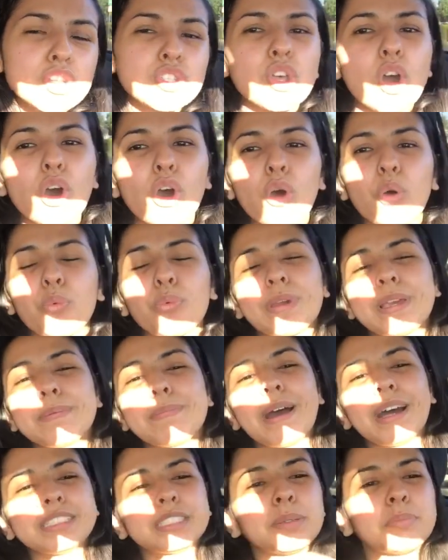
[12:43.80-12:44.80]
So we
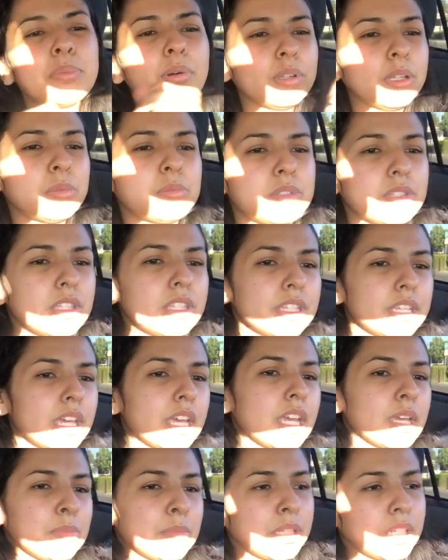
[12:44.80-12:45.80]
about to pull up to the
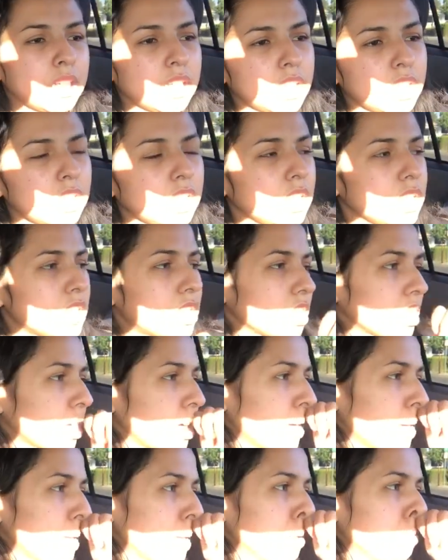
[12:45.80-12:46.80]
game and eat.
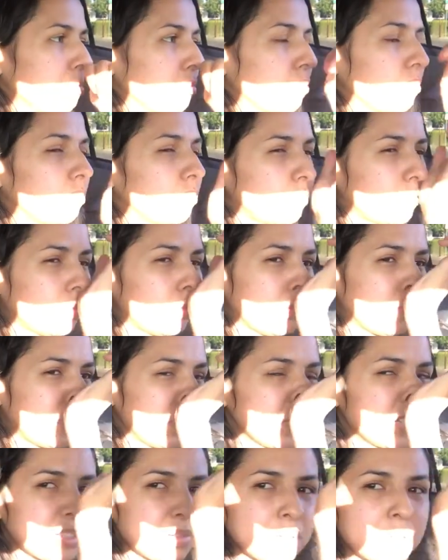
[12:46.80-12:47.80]
Um,
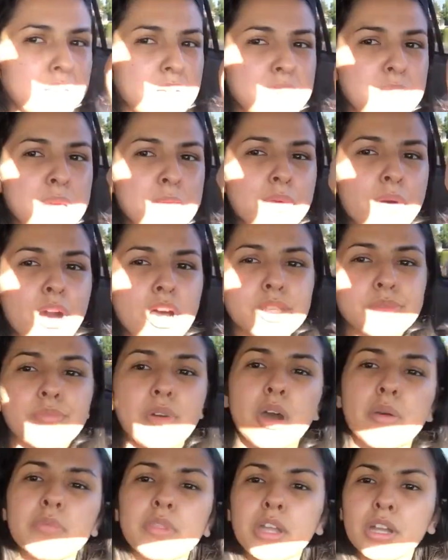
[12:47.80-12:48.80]
pretty sure we're going to meet Paul's
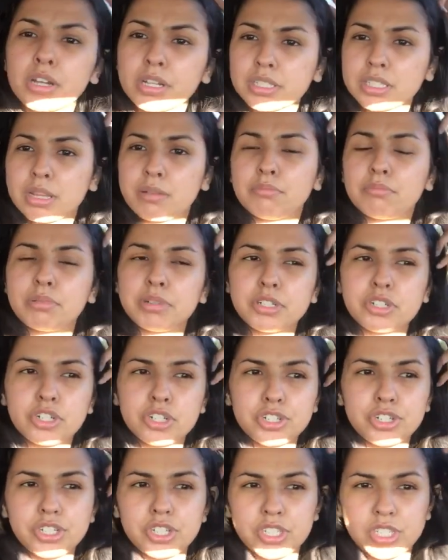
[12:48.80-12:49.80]
mom there, because I'm pretty sure
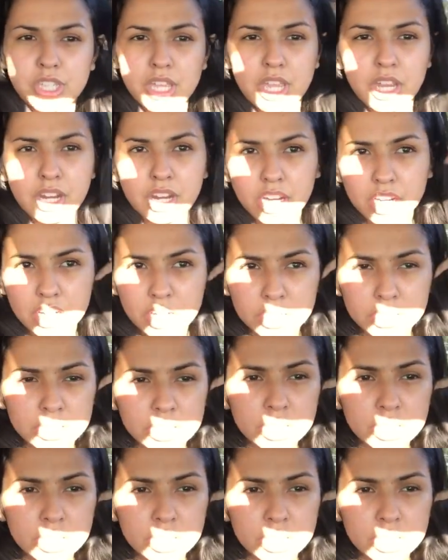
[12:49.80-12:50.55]
she's there.